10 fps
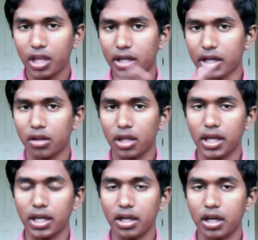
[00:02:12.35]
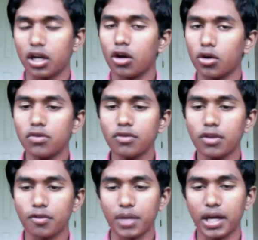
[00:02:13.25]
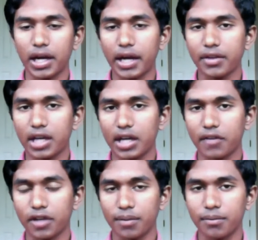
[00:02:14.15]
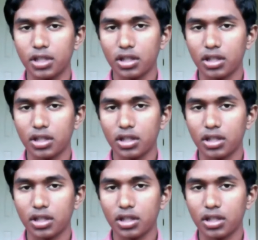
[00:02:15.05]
connects a cone from behind the diaphragm